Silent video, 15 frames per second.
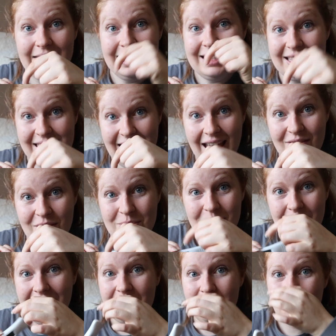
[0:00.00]
It's there in
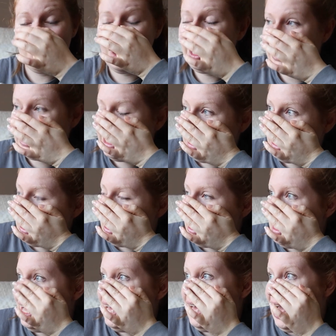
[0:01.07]
black and white.
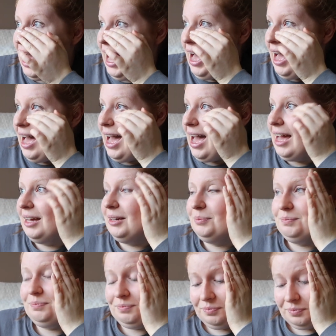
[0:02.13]

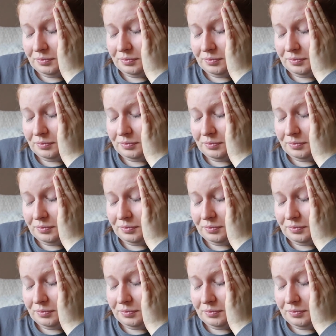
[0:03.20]
Um,